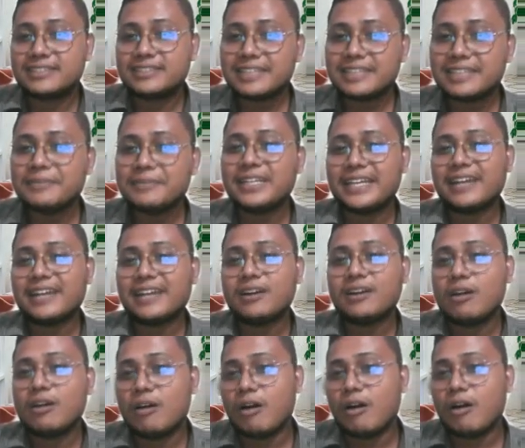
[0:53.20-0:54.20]
similar
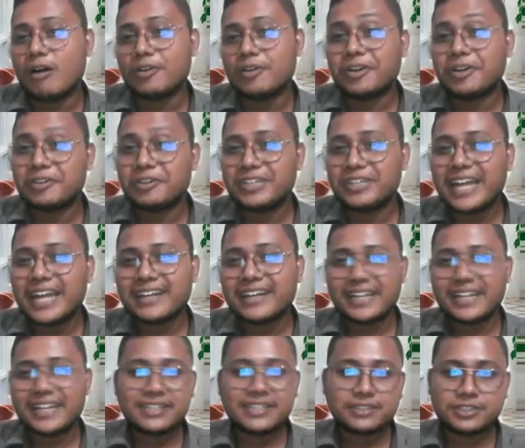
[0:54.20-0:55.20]
or
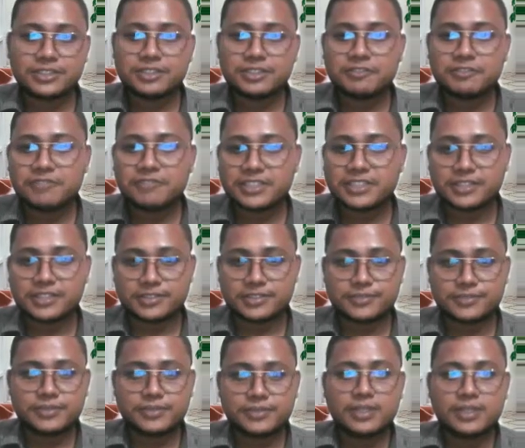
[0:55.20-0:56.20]
redundant features.
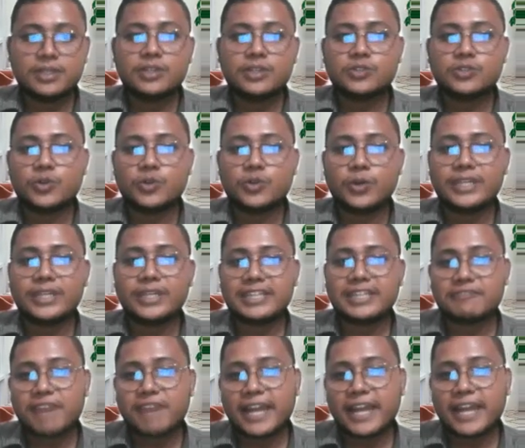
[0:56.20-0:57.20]
So it
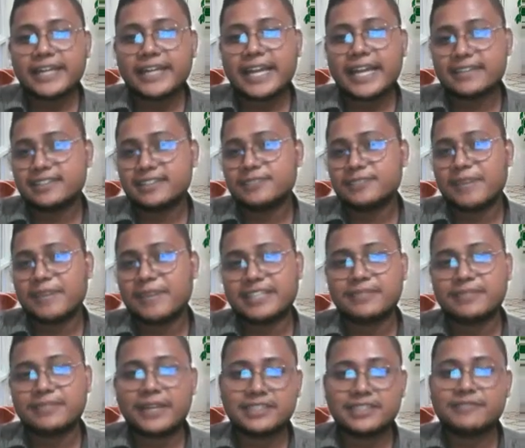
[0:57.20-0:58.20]
can find axis
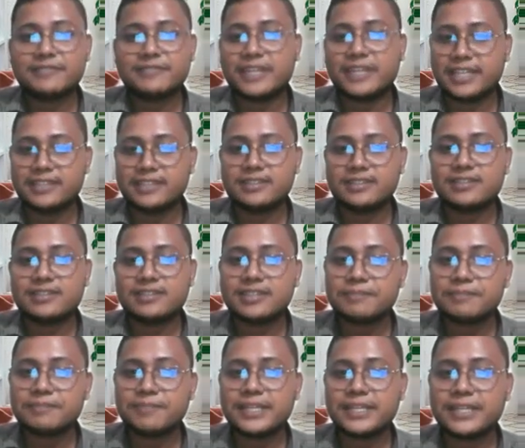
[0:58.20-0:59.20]
maximizing variance,
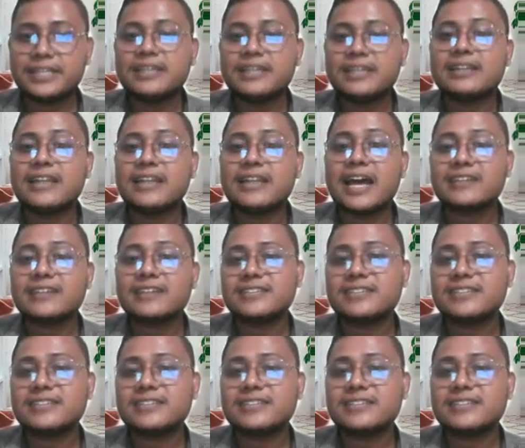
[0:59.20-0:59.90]
simply large